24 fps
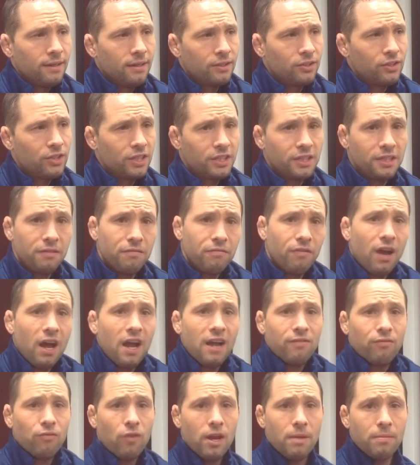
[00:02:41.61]

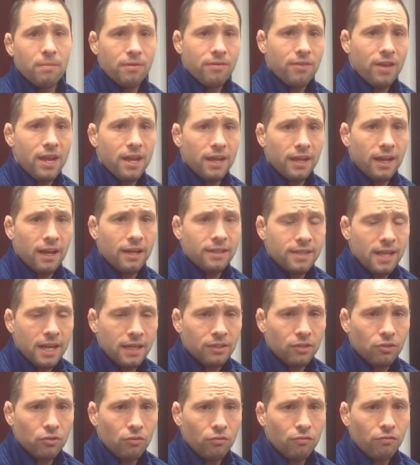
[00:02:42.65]
65, Ray Bethea got a
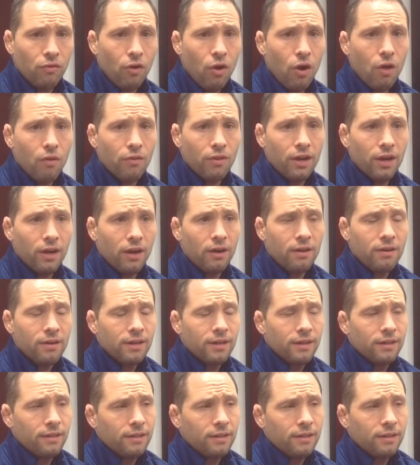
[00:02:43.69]
technical fall there.